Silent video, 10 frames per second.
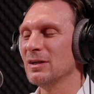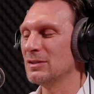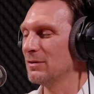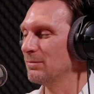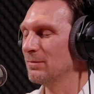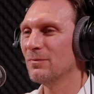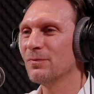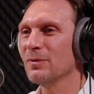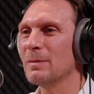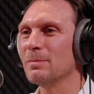a
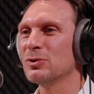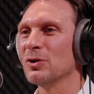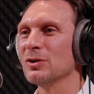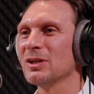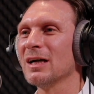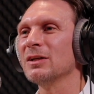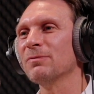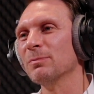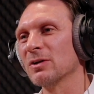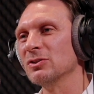flip sort of side.
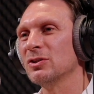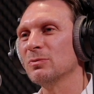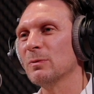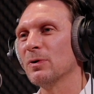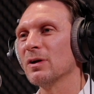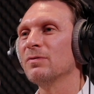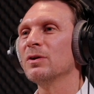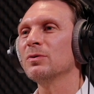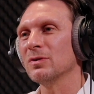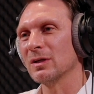From a consumer point of
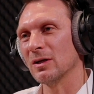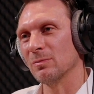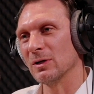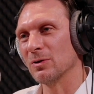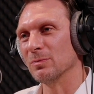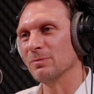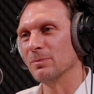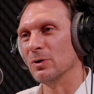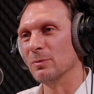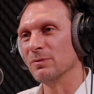view, they're going to become
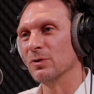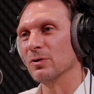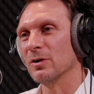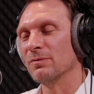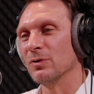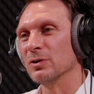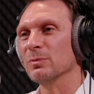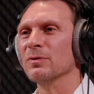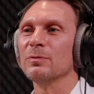more affordable.